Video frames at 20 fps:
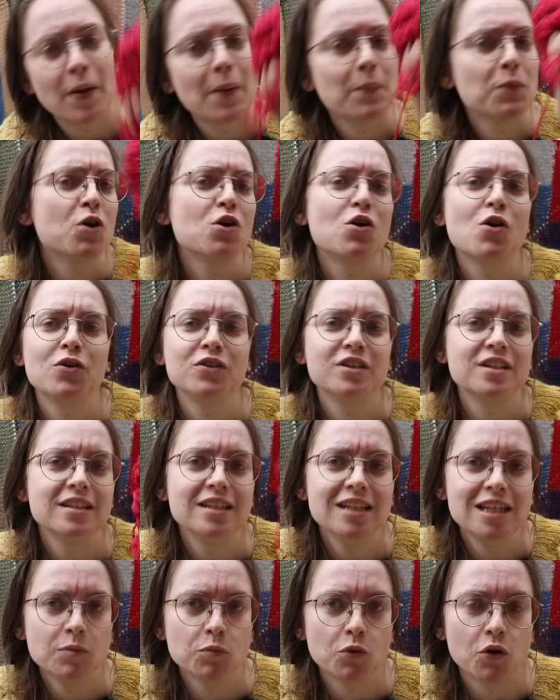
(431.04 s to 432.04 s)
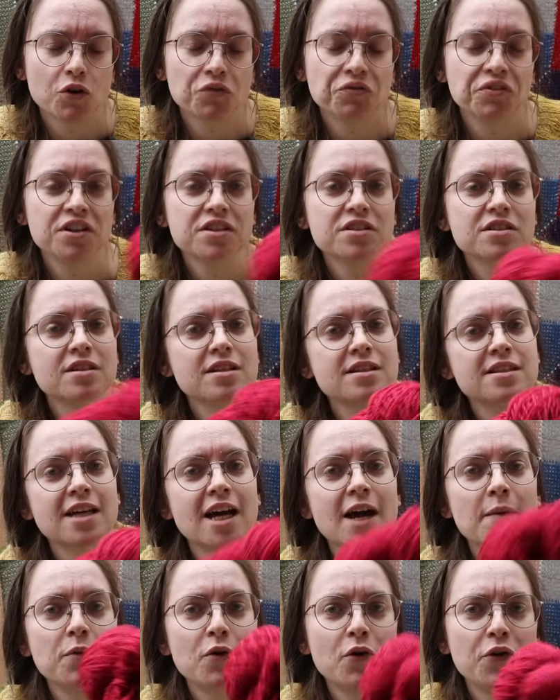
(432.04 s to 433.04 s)
I'm not going to need more of this because
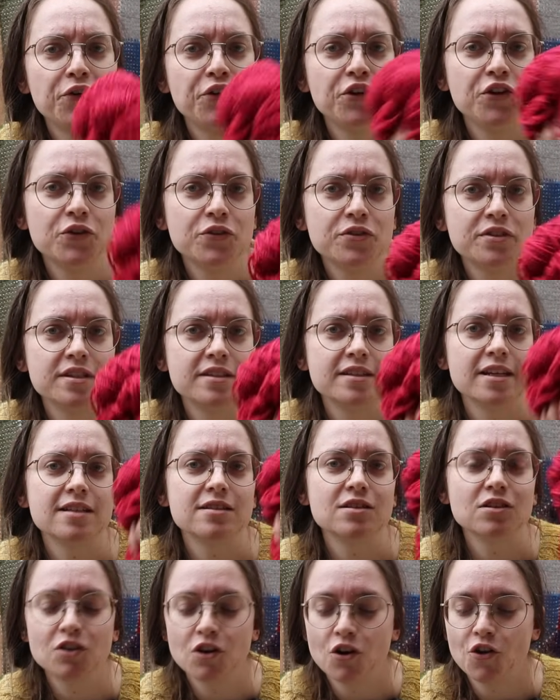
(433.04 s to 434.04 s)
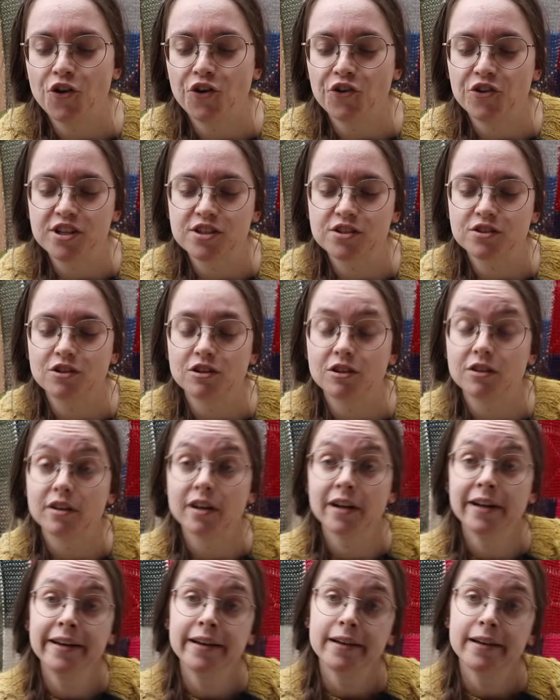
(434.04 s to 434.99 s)
I'm going to use this as the contrast color.